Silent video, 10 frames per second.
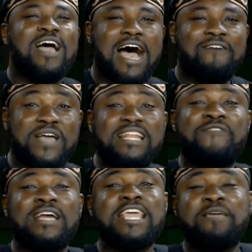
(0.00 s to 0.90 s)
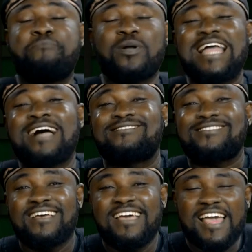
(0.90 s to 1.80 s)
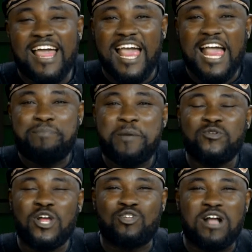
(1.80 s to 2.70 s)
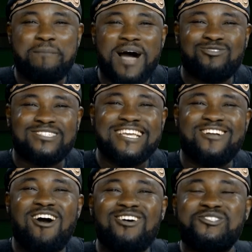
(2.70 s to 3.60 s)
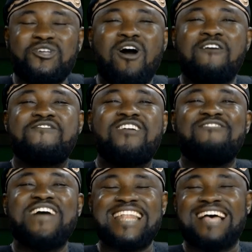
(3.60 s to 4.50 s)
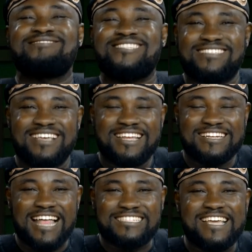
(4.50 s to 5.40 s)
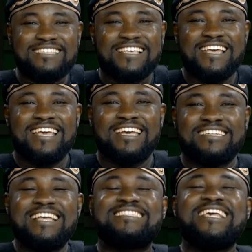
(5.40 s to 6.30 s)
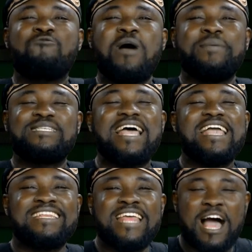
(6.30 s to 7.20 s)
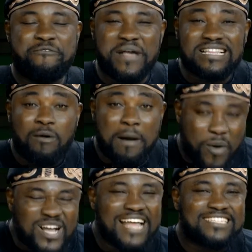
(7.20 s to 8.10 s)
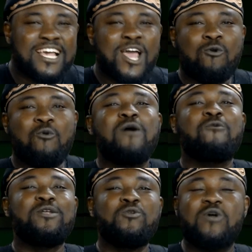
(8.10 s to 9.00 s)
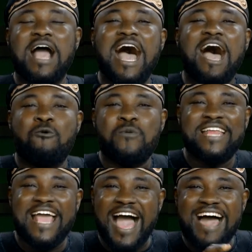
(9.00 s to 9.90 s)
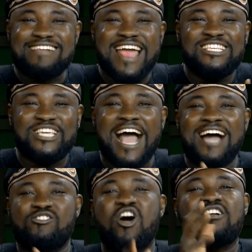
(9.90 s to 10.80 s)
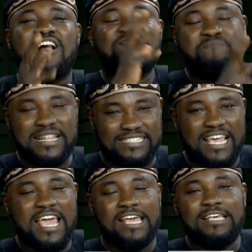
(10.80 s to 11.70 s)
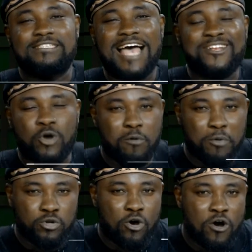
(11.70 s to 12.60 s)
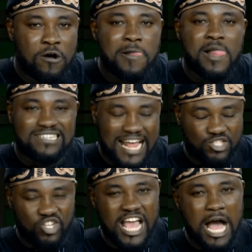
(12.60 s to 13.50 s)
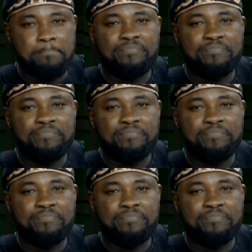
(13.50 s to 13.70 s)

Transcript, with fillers: Are very, very important. Uh, people don't talk about the cost of governance. That is the thing when we say it affect our pocket. When we look how we they arrange and run government inside Obodo, Nigeria.